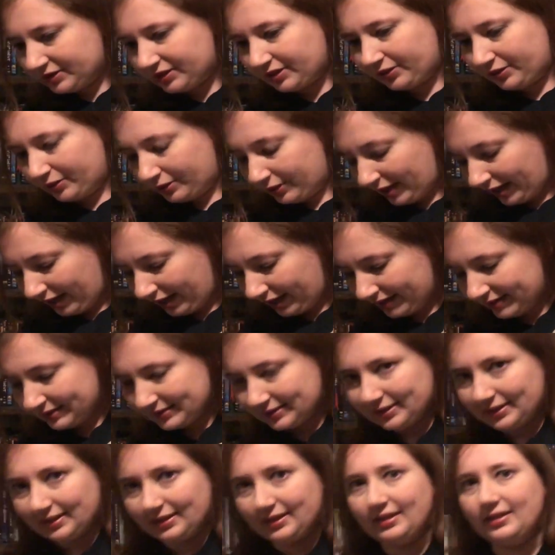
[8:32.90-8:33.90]
to show you
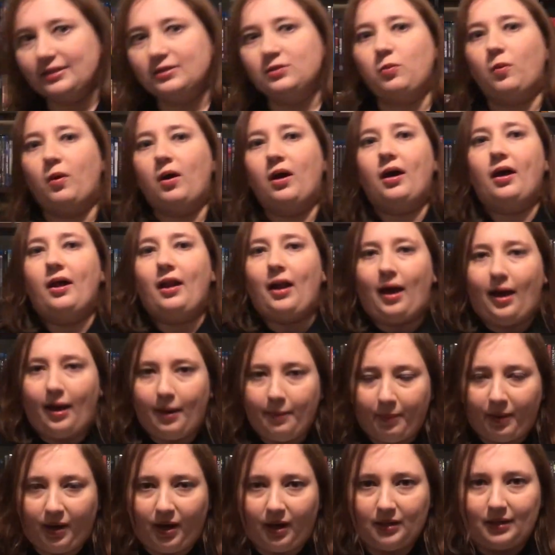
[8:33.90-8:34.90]
guys is what I
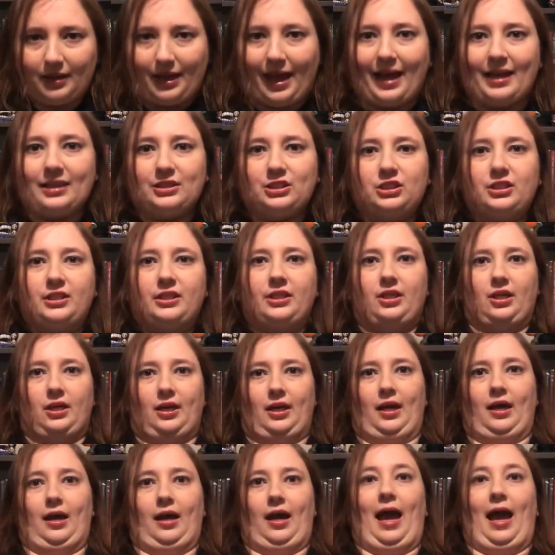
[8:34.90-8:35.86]
bought last year